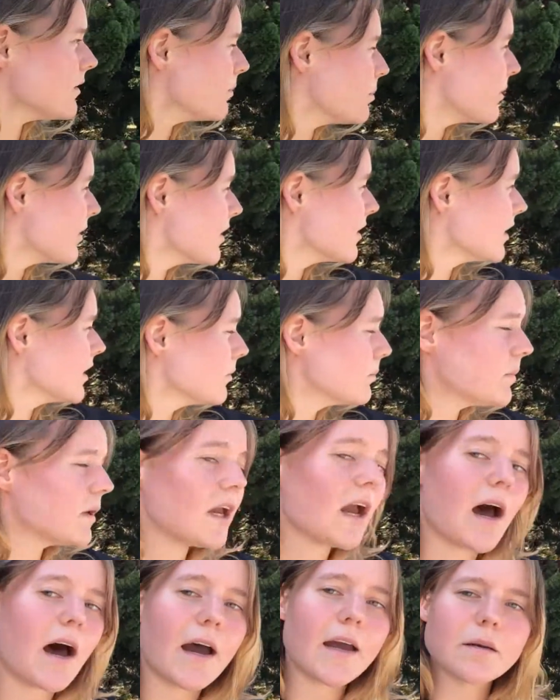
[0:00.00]
the building
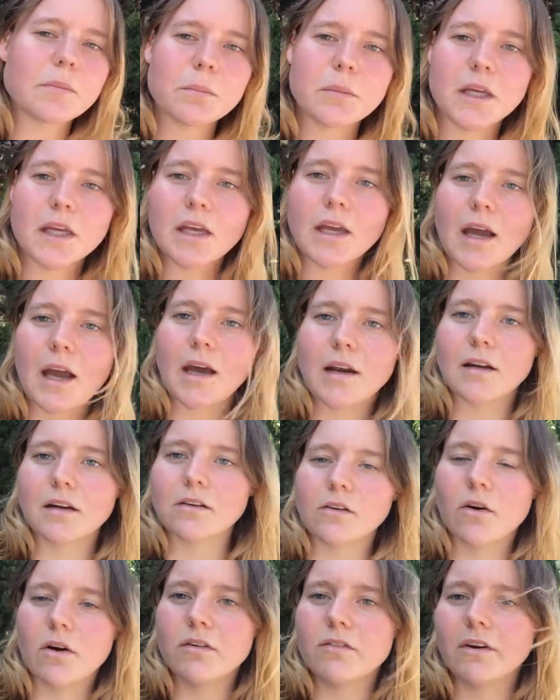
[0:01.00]
behind me, and
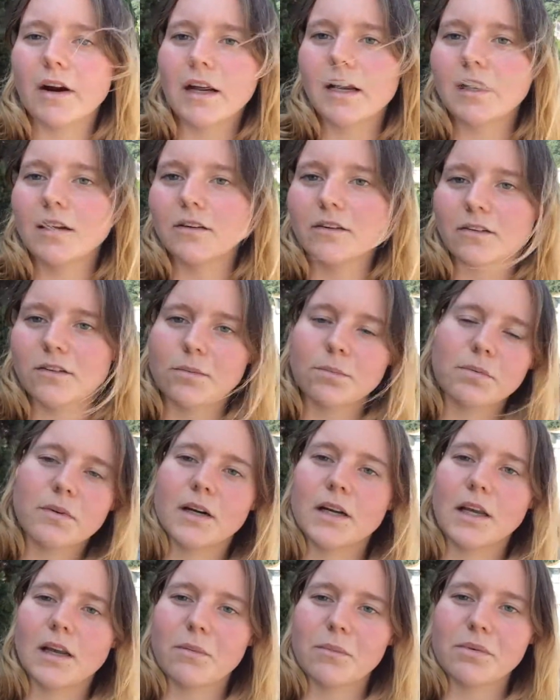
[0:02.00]
it already looks
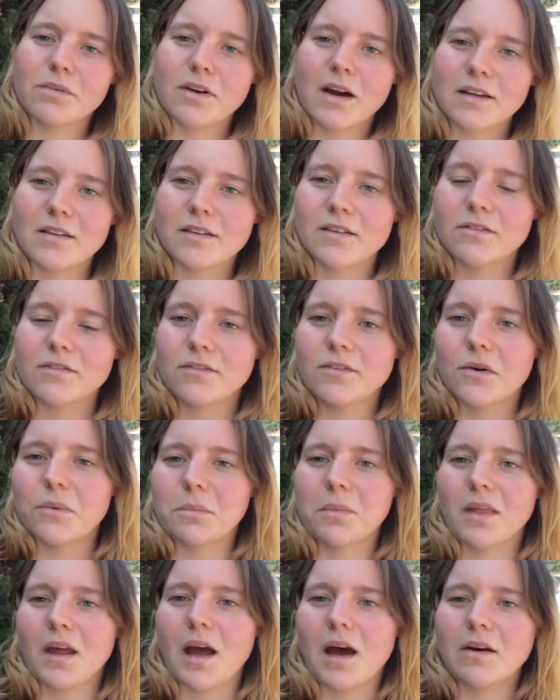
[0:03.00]
pretty impressive
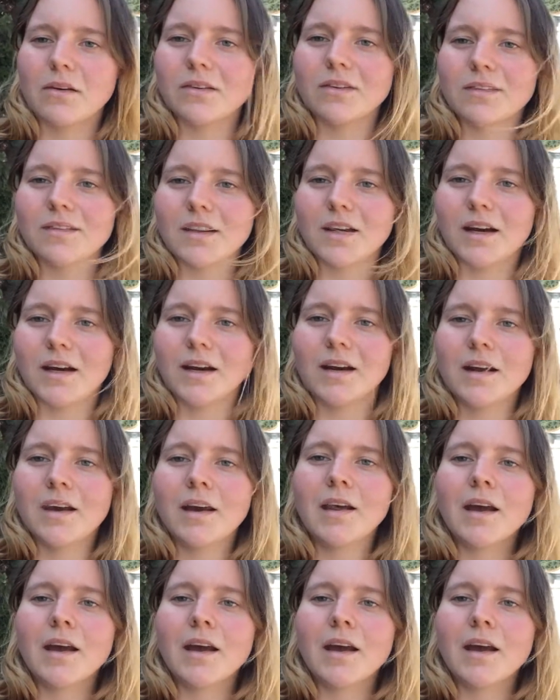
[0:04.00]
from the outside.